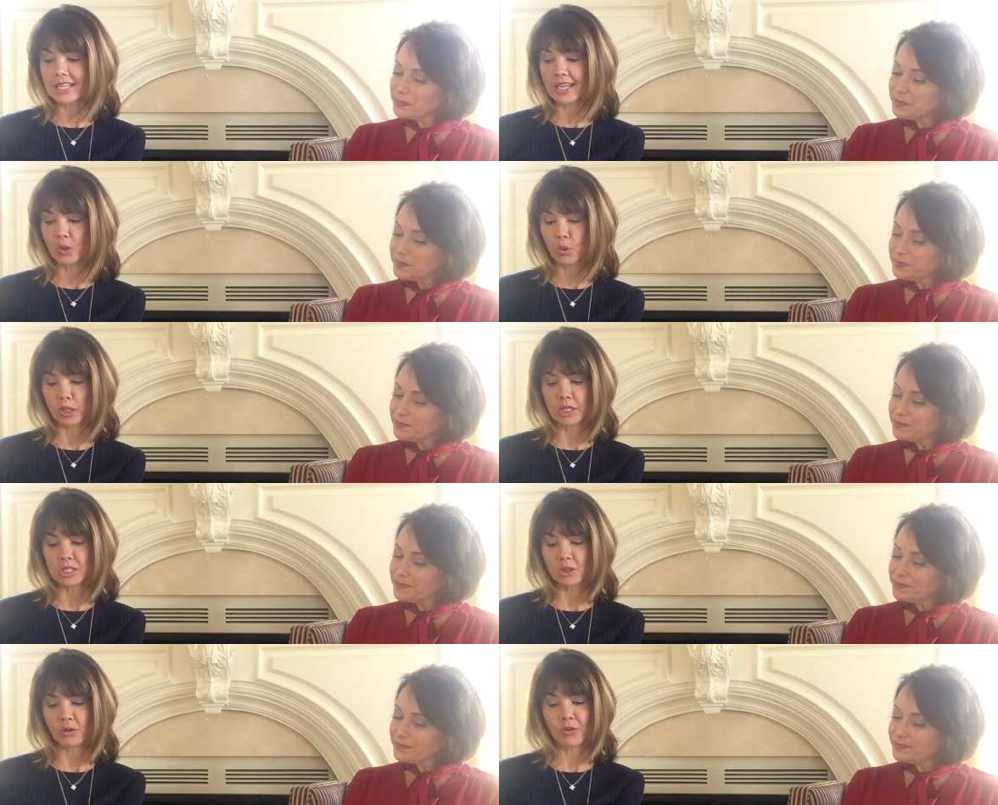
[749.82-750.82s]
Speaker 1: and
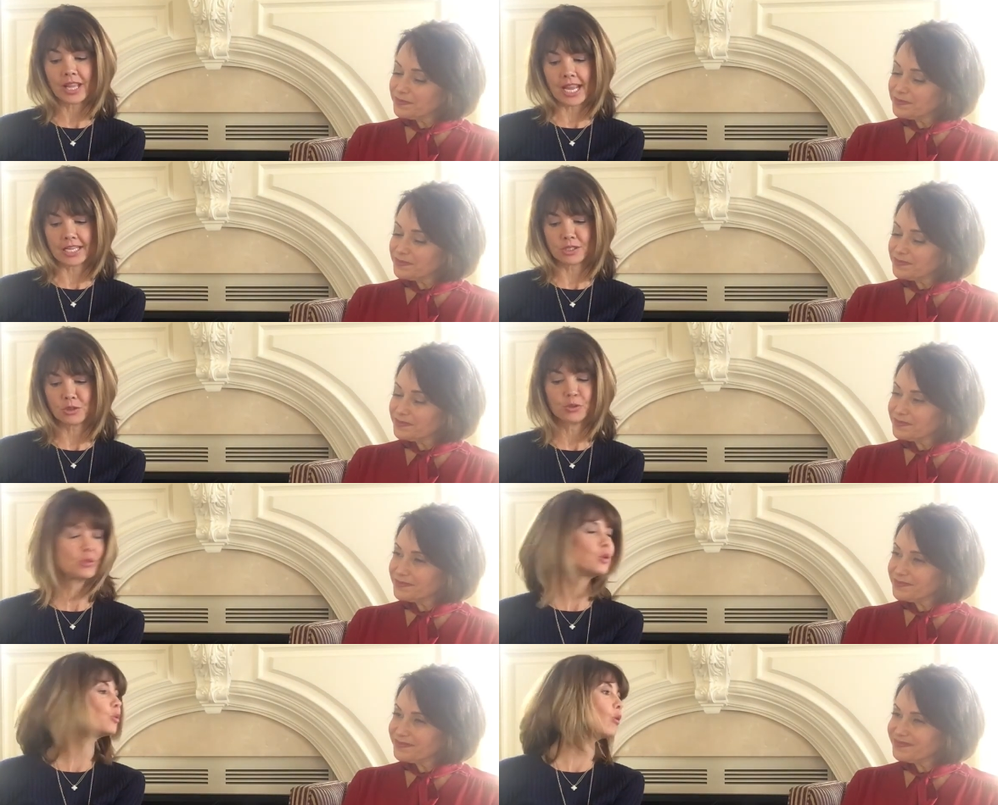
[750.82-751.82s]
quirks create
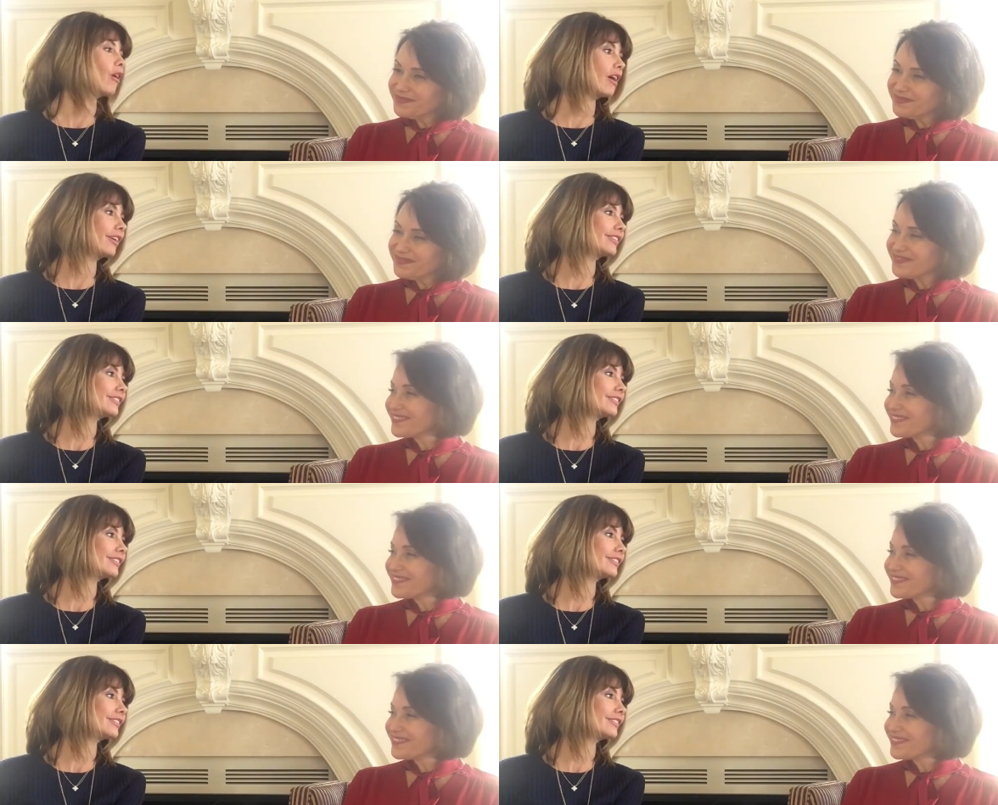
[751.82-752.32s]
who you are